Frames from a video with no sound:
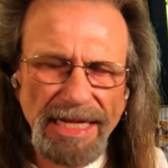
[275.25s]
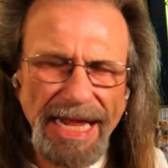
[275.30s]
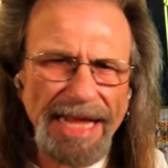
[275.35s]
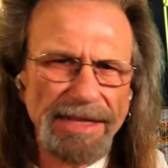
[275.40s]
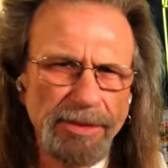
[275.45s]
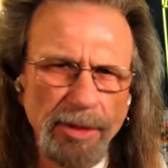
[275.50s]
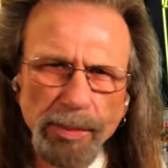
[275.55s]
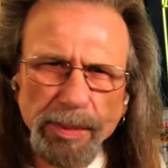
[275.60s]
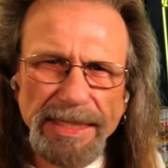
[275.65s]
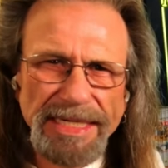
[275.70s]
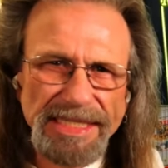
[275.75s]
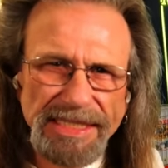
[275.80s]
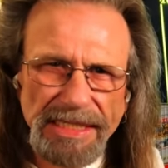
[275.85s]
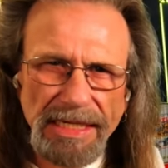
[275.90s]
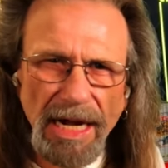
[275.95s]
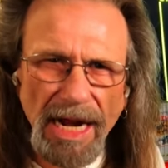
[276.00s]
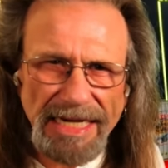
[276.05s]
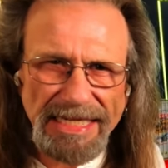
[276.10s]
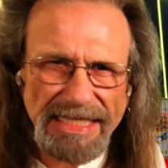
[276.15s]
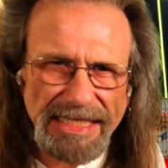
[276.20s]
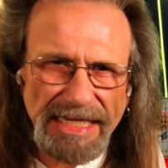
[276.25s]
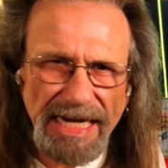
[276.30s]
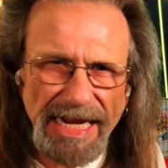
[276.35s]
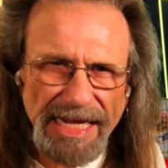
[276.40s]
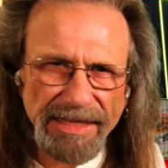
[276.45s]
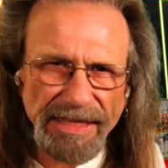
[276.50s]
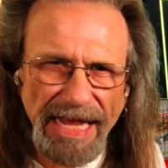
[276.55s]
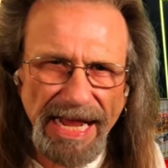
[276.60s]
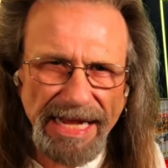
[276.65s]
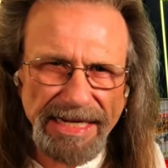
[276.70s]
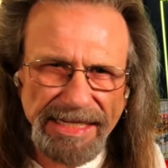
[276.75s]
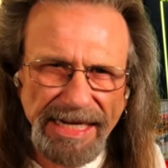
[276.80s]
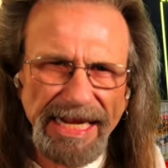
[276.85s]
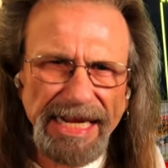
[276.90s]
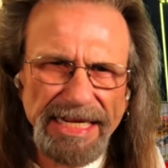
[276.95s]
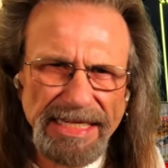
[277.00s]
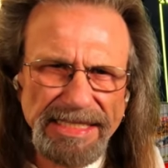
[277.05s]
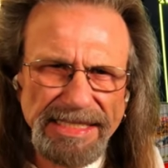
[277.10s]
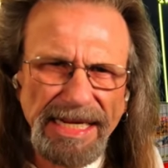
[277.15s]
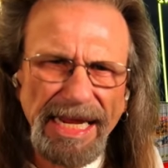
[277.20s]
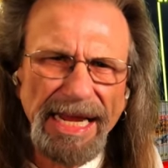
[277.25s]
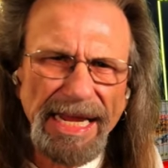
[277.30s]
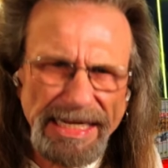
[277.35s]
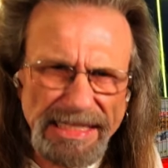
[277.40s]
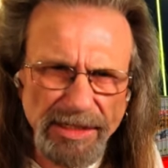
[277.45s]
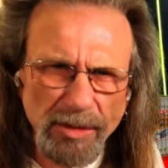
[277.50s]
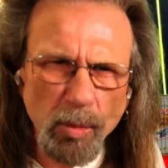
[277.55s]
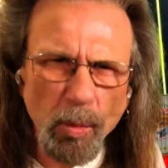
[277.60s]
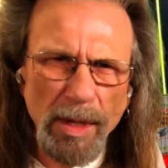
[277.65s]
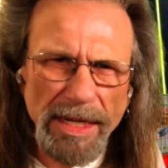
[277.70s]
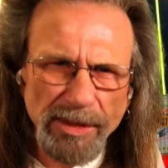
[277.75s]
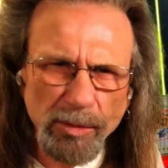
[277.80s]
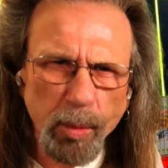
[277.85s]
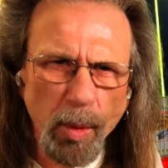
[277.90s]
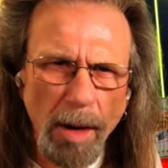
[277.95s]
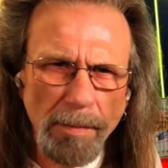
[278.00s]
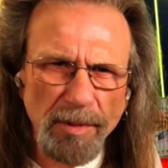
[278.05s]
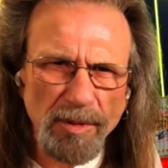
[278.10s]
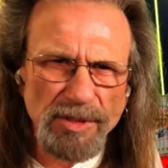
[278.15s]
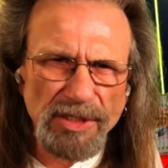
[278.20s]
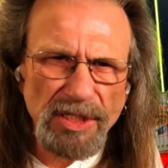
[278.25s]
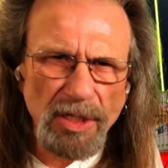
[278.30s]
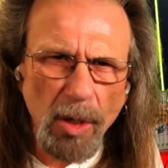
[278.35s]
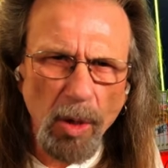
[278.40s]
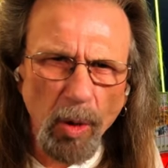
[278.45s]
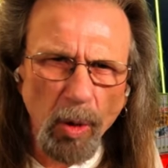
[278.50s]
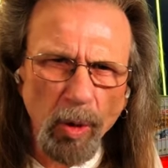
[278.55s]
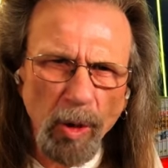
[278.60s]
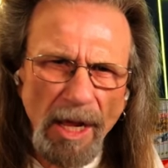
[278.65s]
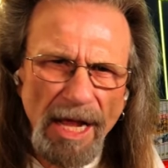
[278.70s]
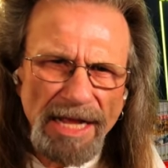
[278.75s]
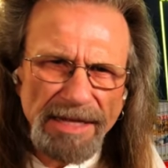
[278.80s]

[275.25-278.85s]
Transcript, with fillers: And the reason I say that is it's with Rubber Soul